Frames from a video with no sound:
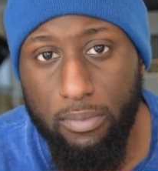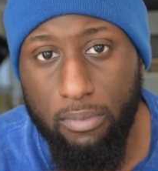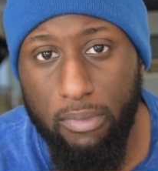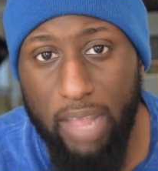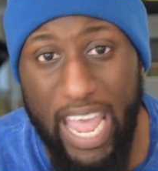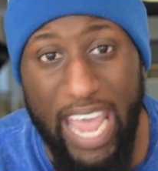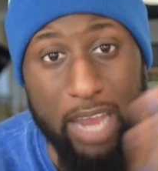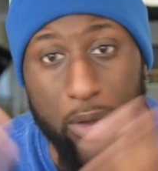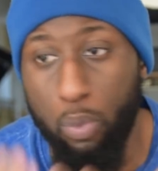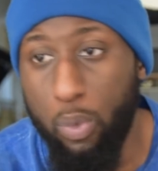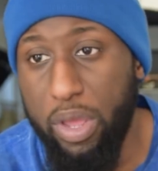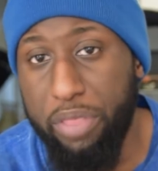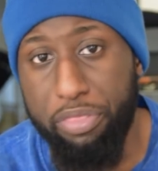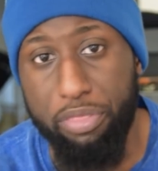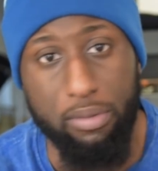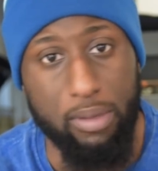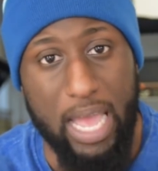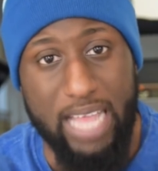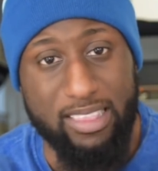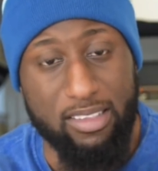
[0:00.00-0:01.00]
And with,
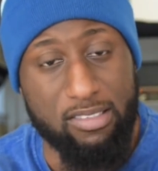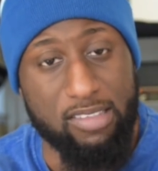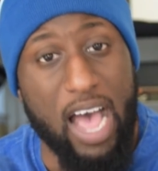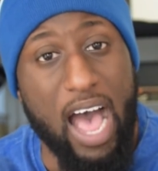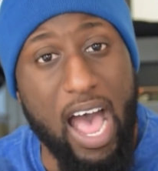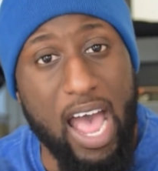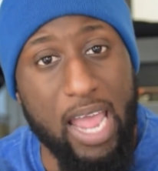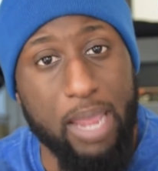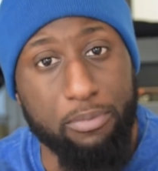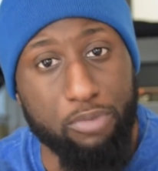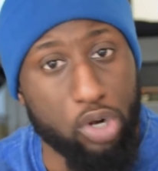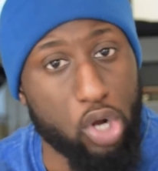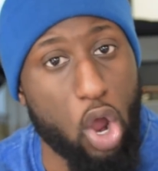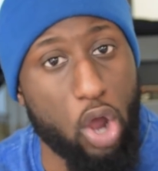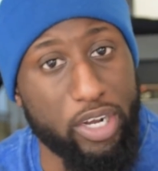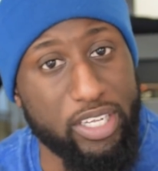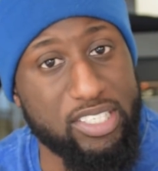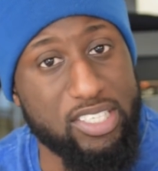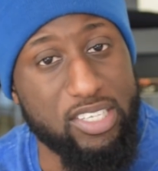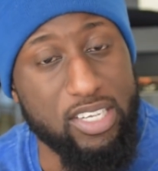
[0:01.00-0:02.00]
at the time,
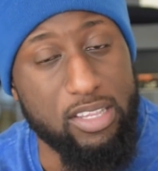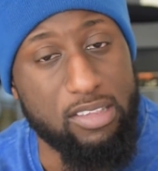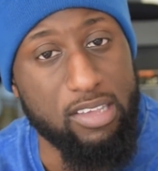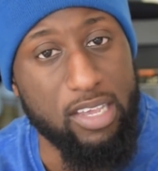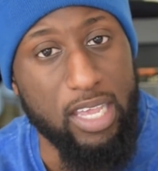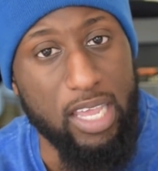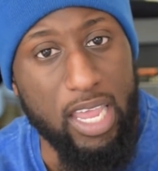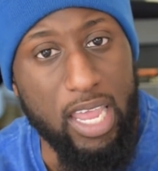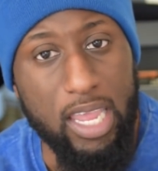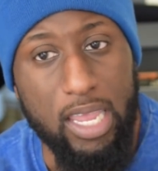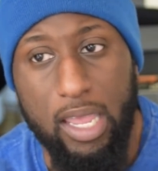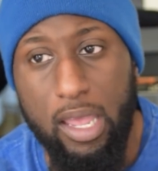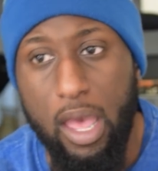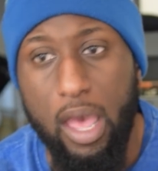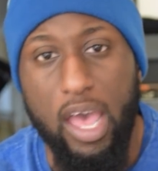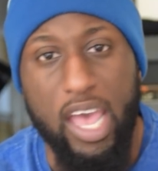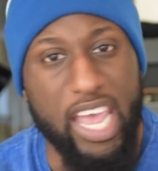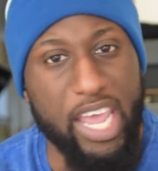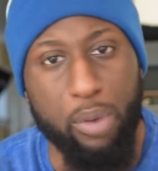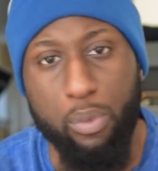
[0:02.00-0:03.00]
regarding
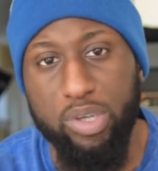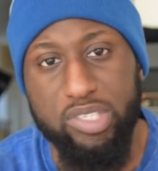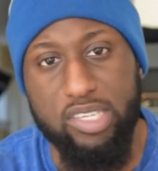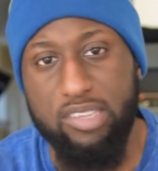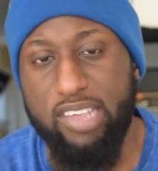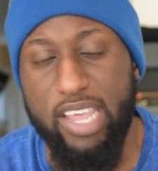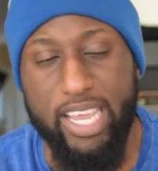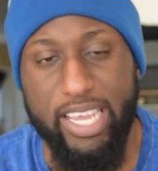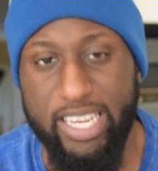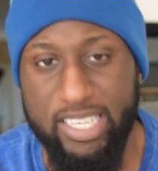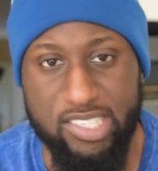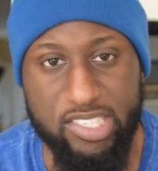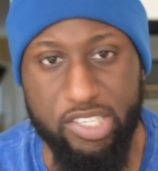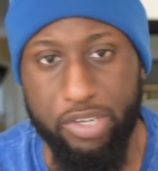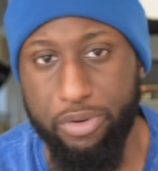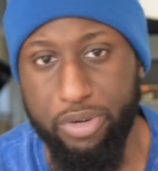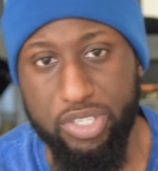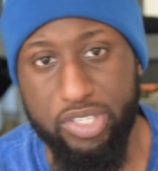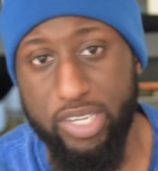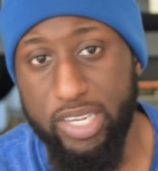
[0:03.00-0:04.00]
CTE, it wasn't taken as
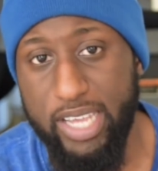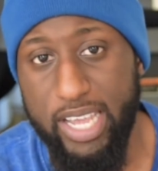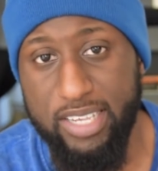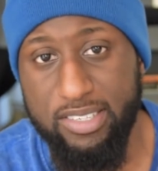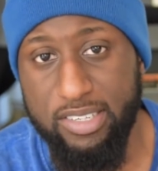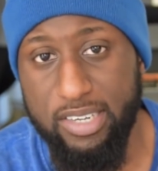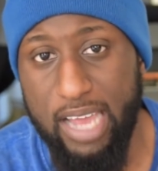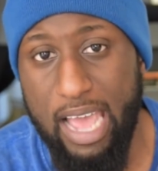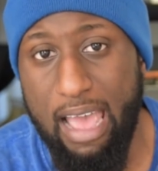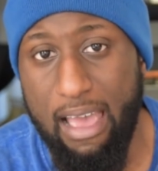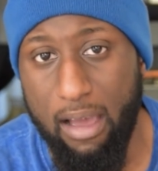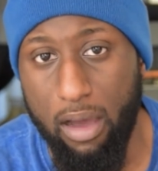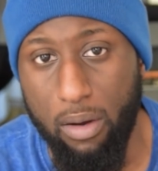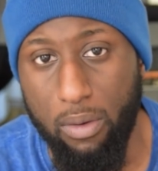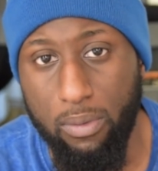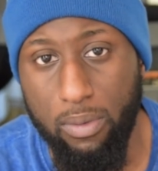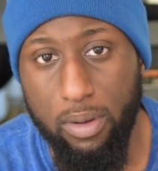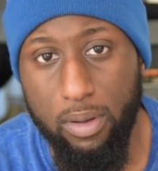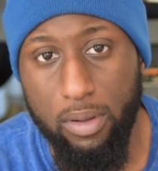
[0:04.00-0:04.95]
seriously as now.